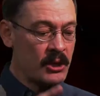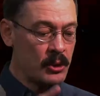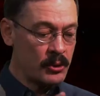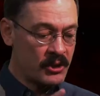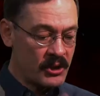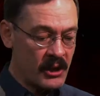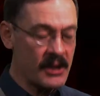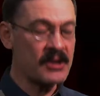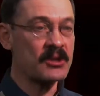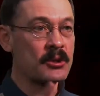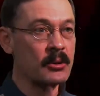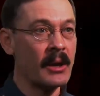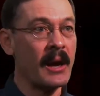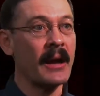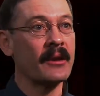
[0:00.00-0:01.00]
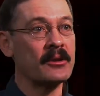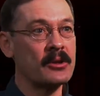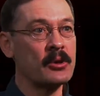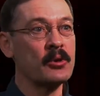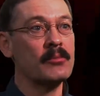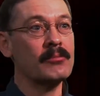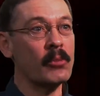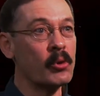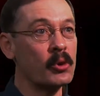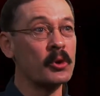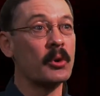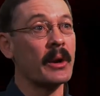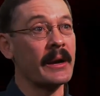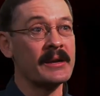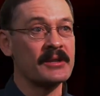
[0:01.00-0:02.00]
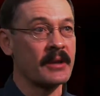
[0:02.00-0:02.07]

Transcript: You just do not do motorized